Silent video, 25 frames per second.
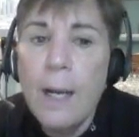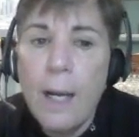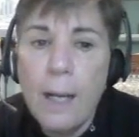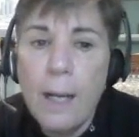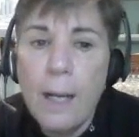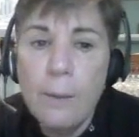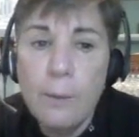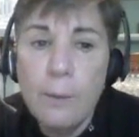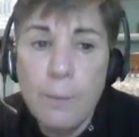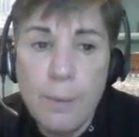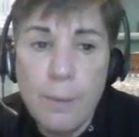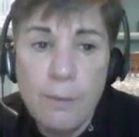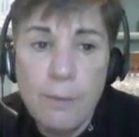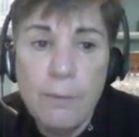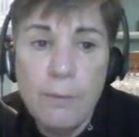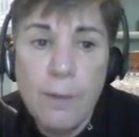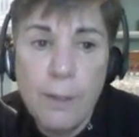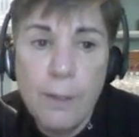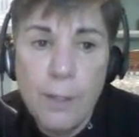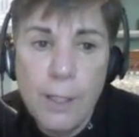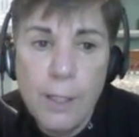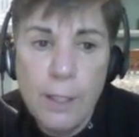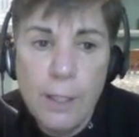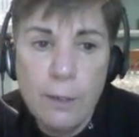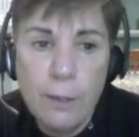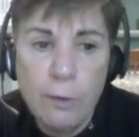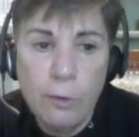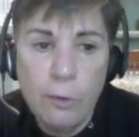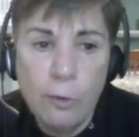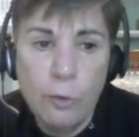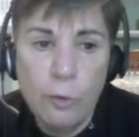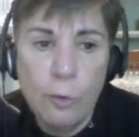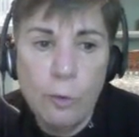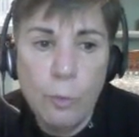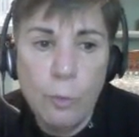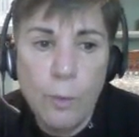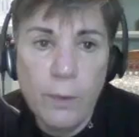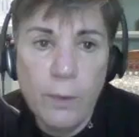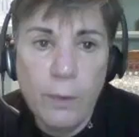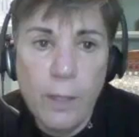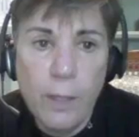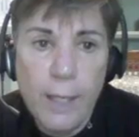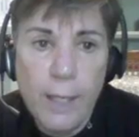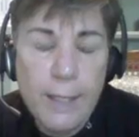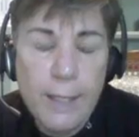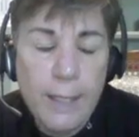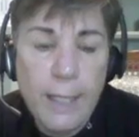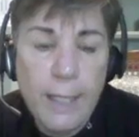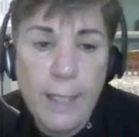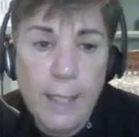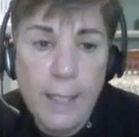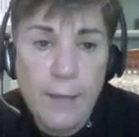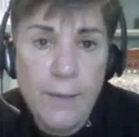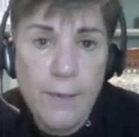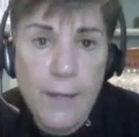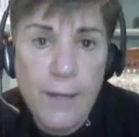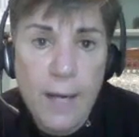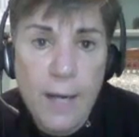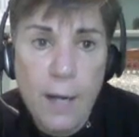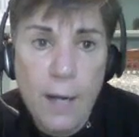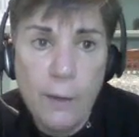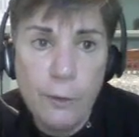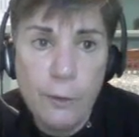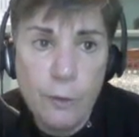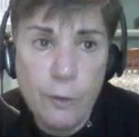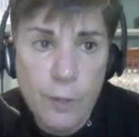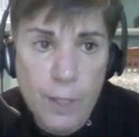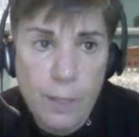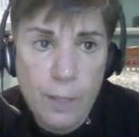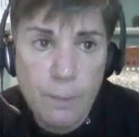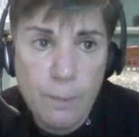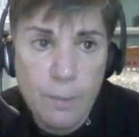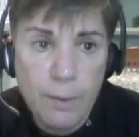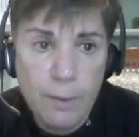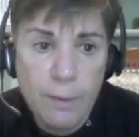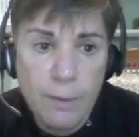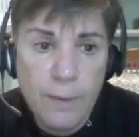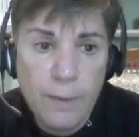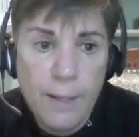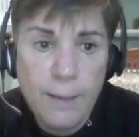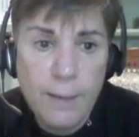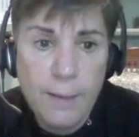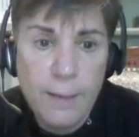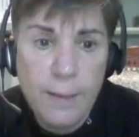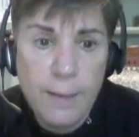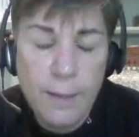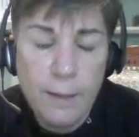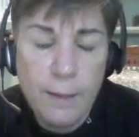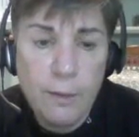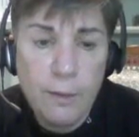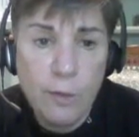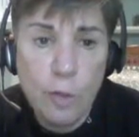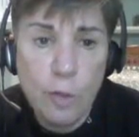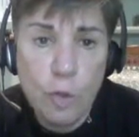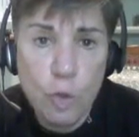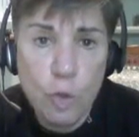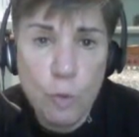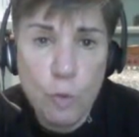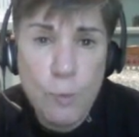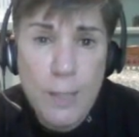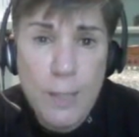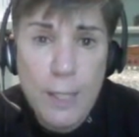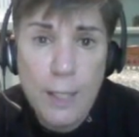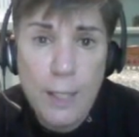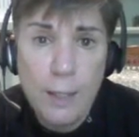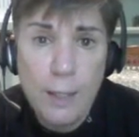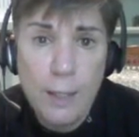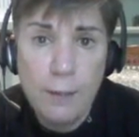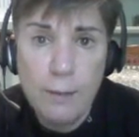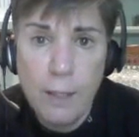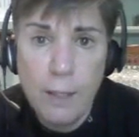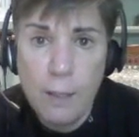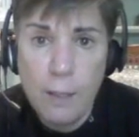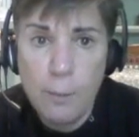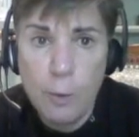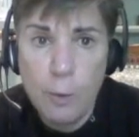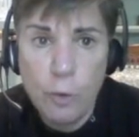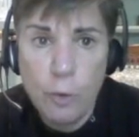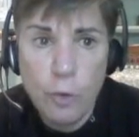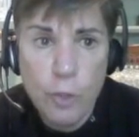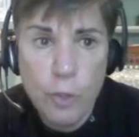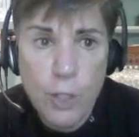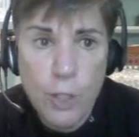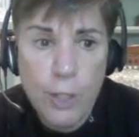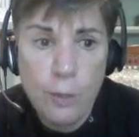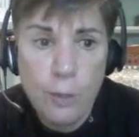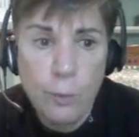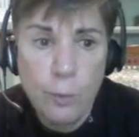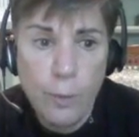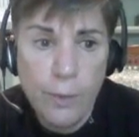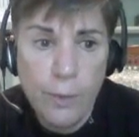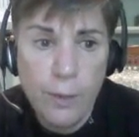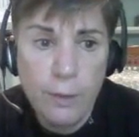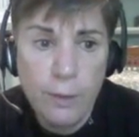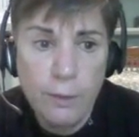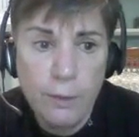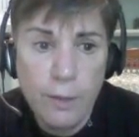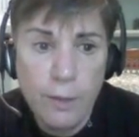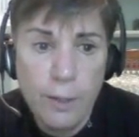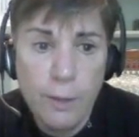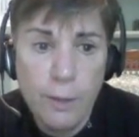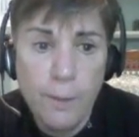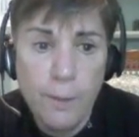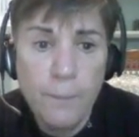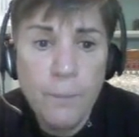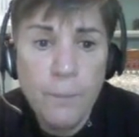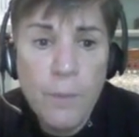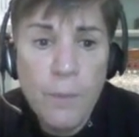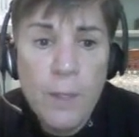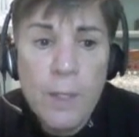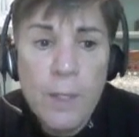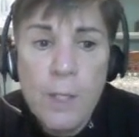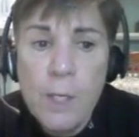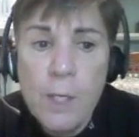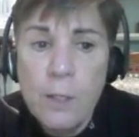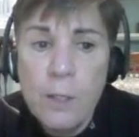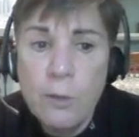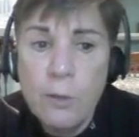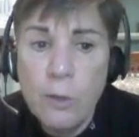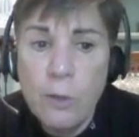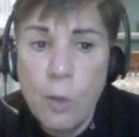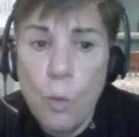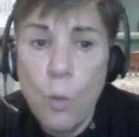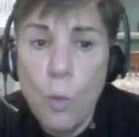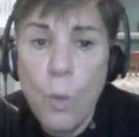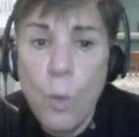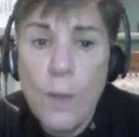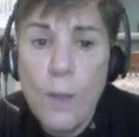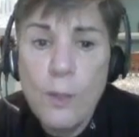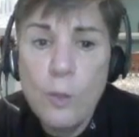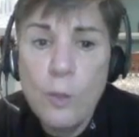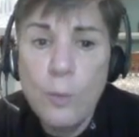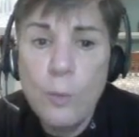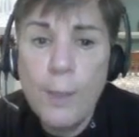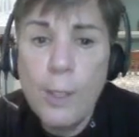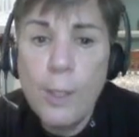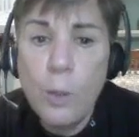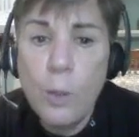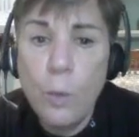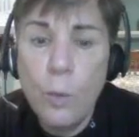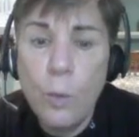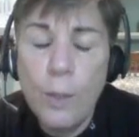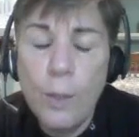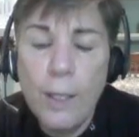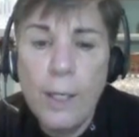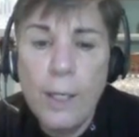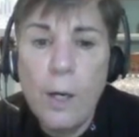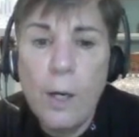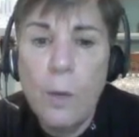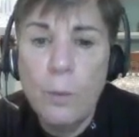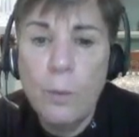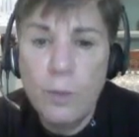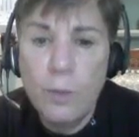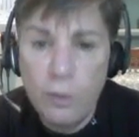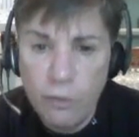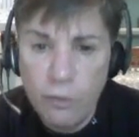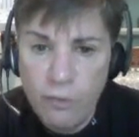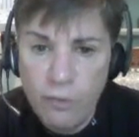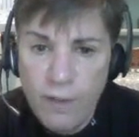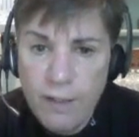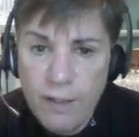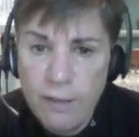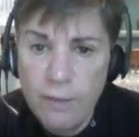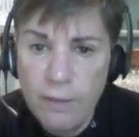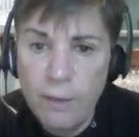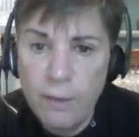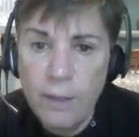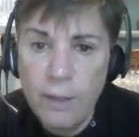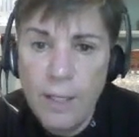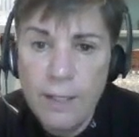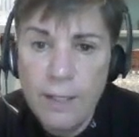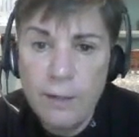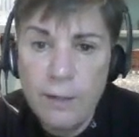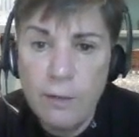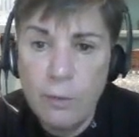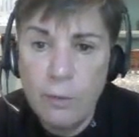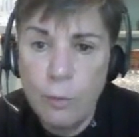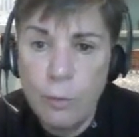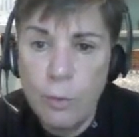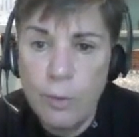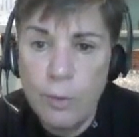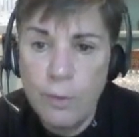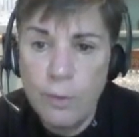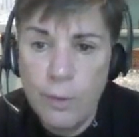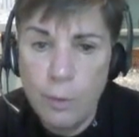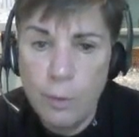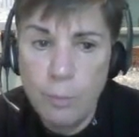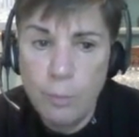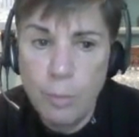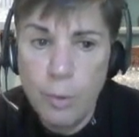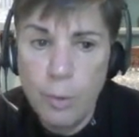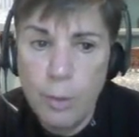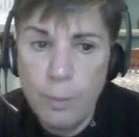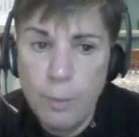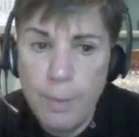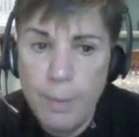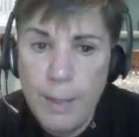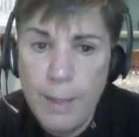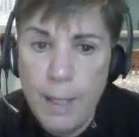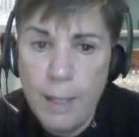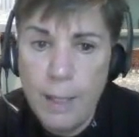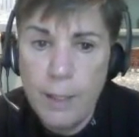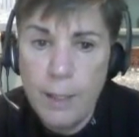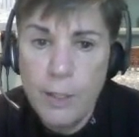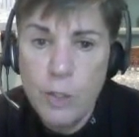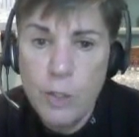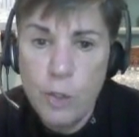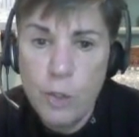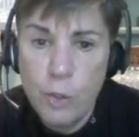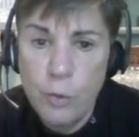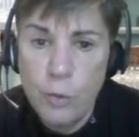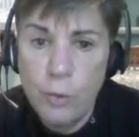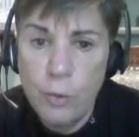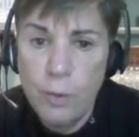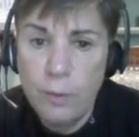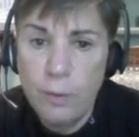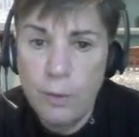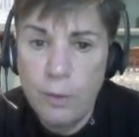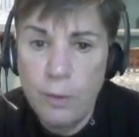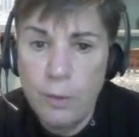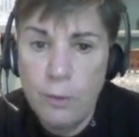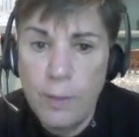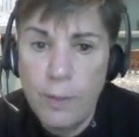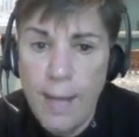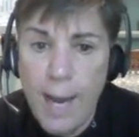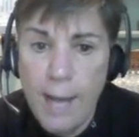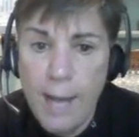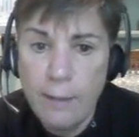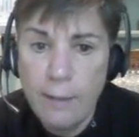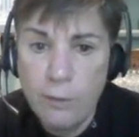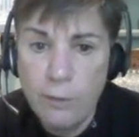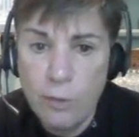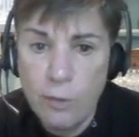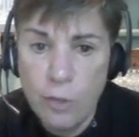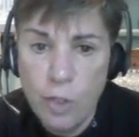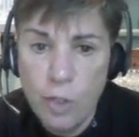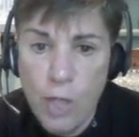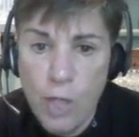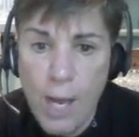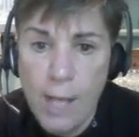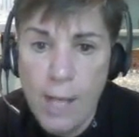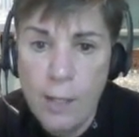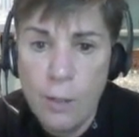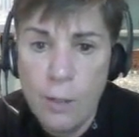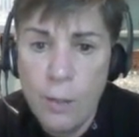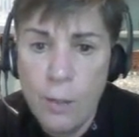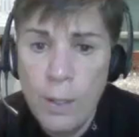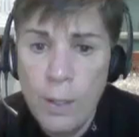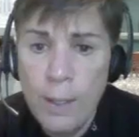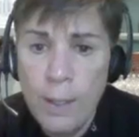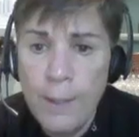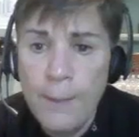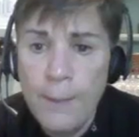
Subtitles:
I would be very concerned with lighting and the other tips that Social Media Examiner shared with us here. So when you're recording, always face the light source. Don't put it behind you because it'll cast a shadow.